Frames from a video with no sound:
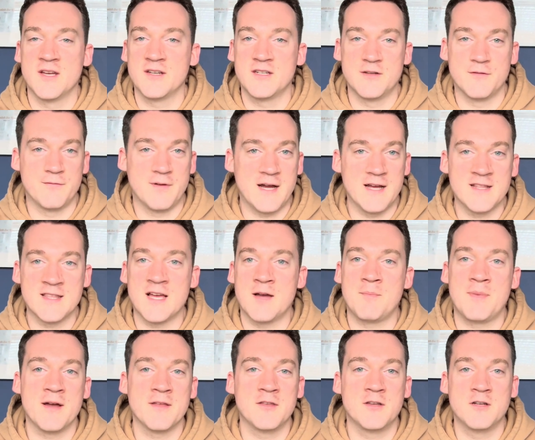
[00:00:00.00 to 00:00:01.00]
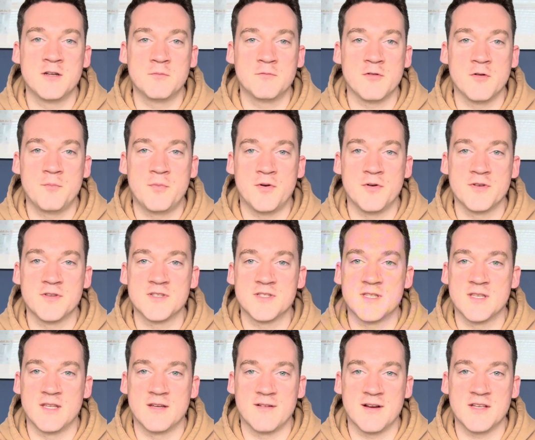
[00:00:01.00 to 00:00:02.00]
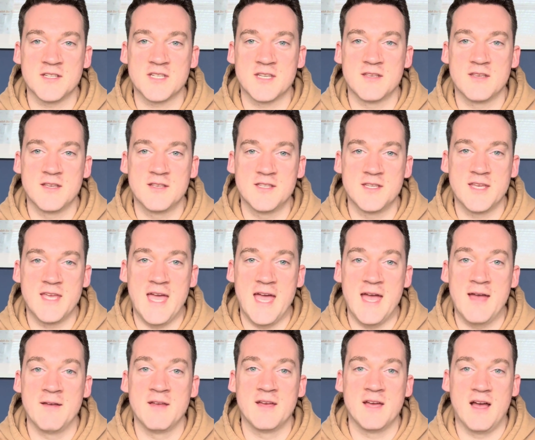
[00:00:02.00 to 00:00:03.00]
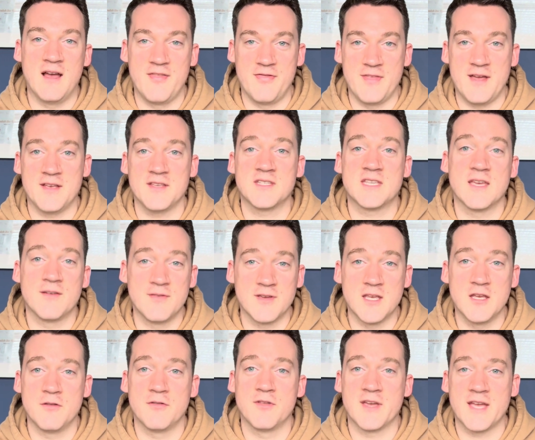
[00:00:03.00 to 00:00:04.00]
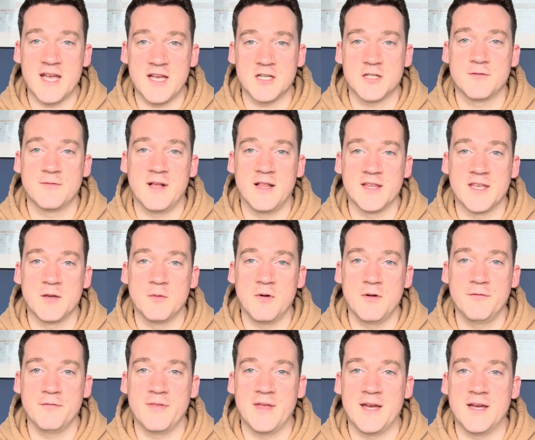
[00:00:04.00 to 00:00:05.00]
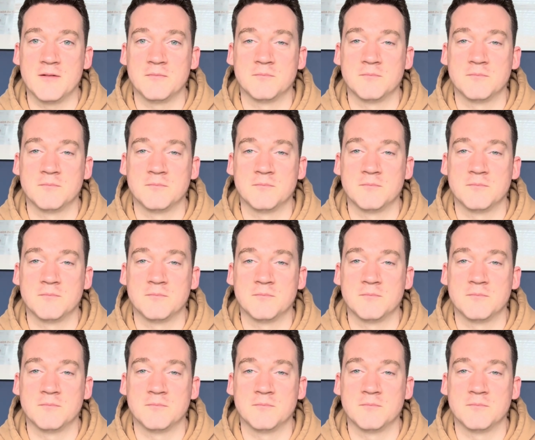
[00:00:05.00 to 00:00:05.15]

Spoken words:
divide that by the number of points that they're asking you to get, and that's giving you the cash value of that.